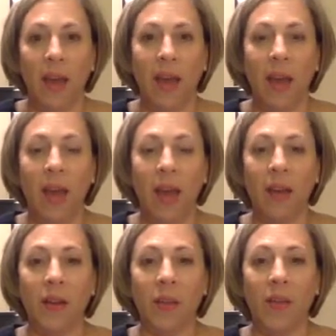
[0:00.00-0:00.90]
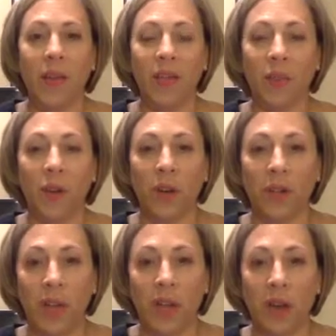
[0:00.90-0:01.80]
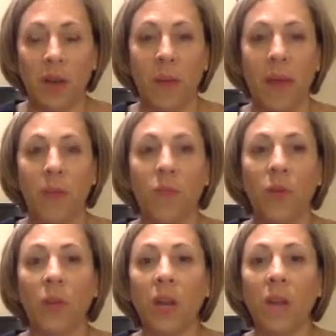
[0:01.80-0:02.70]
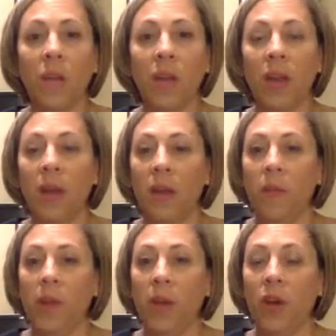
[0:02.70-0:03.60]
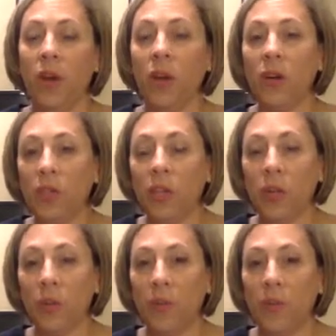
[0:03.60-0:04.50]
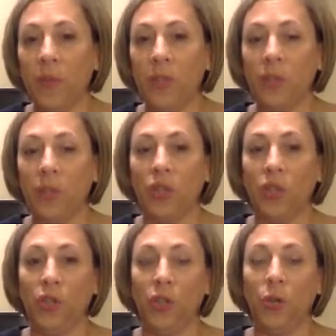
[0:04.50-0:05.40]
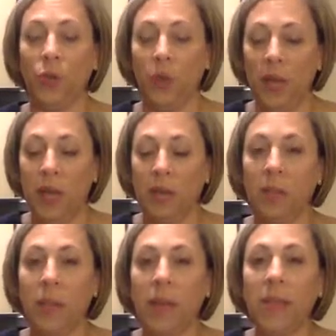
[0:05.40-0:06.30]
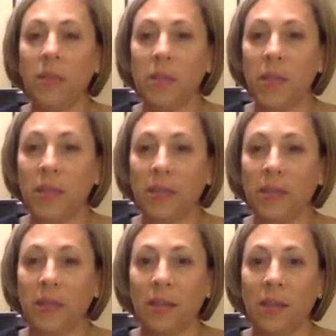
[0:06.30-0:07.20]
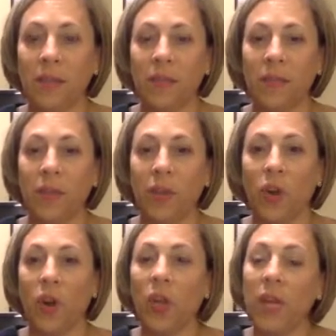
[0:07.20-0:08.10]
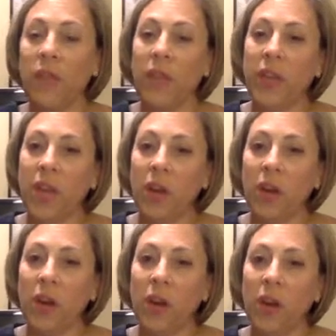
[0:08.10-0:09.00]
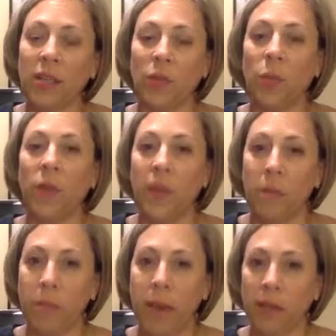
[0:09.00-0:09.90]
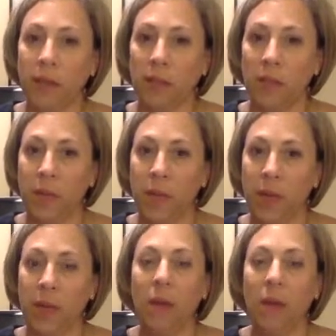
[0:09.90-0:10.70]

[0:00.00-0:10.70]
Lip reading: and as far as an income, and really to be encouraging your professionals to do some estimates early in the year as to what the impact is going to be.